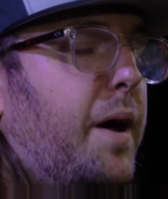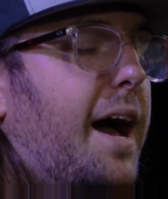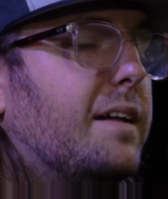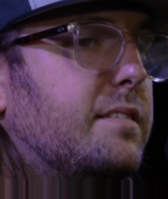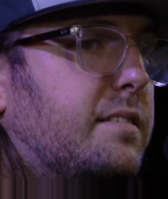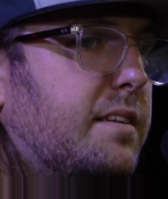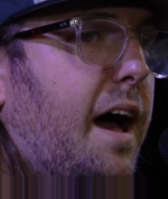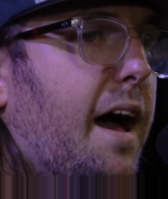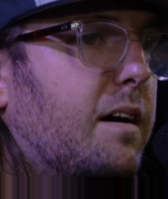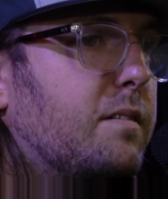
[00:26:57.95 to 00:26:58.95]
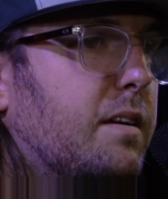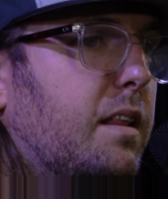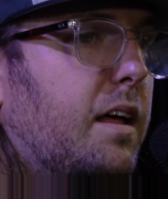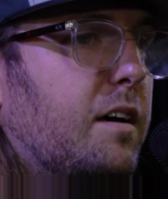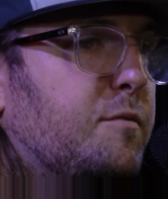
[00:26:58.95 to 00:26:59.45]
about the
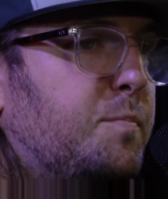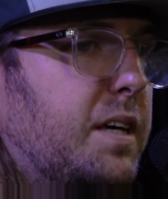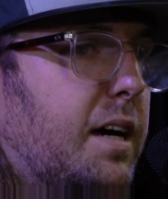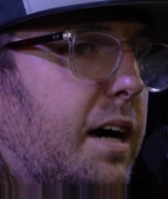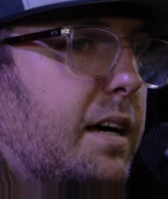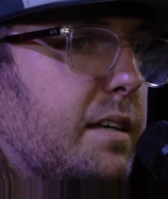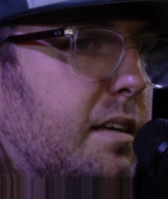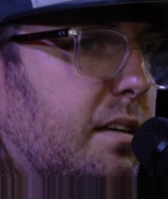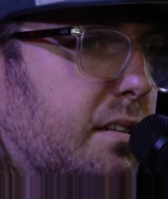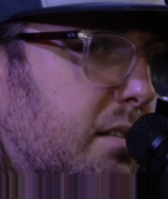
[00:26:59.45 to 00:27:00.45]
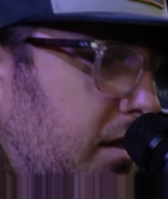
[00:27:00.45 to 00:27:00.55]
time I left behind.